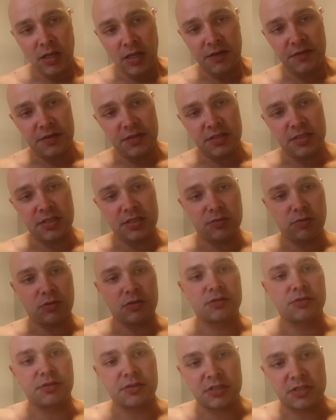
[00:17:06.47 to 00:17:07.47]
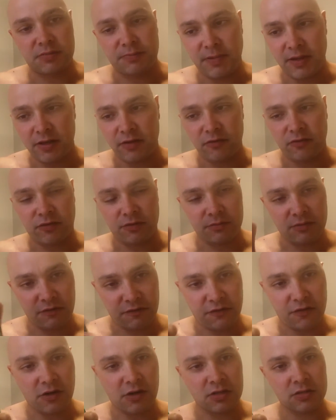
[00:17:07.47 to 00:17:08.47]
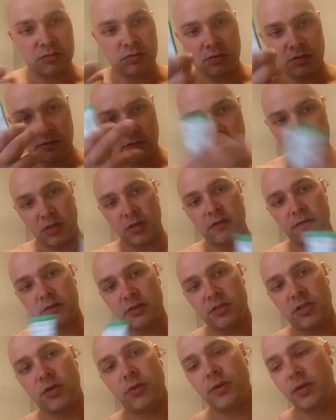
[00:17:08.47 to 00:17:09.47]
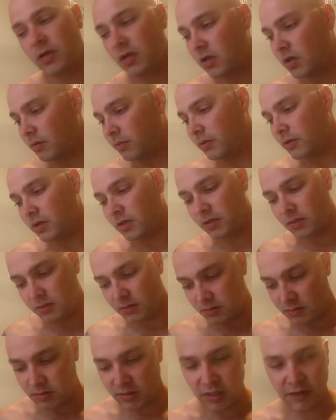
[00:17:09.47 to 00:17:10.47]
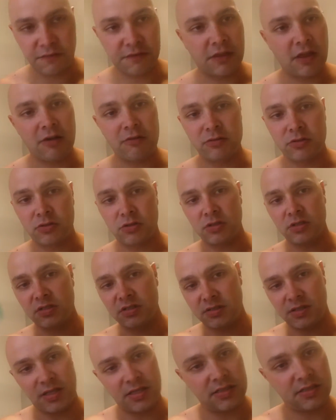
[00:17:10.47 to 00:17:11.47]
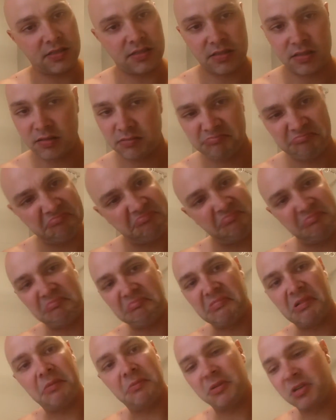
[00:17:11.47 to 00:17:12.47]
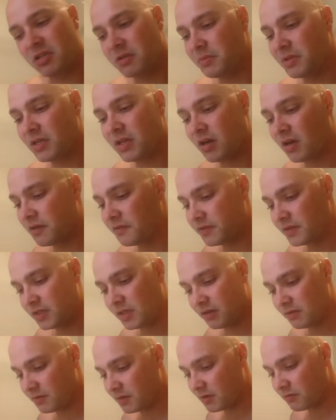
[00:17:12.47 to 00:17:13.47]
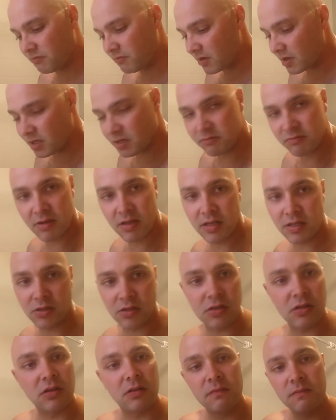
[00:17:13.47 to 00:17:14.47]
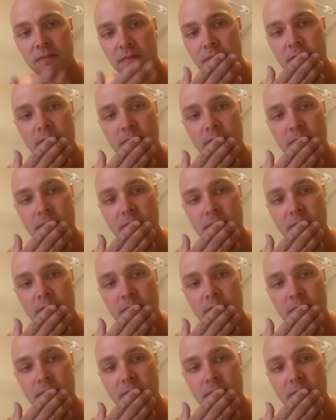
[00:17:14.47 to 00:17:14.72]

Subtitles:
this is what to expect from the first one, I've got another 2 in the cupboard, and if they're as good as this, I'm going to be laughing. They're really good.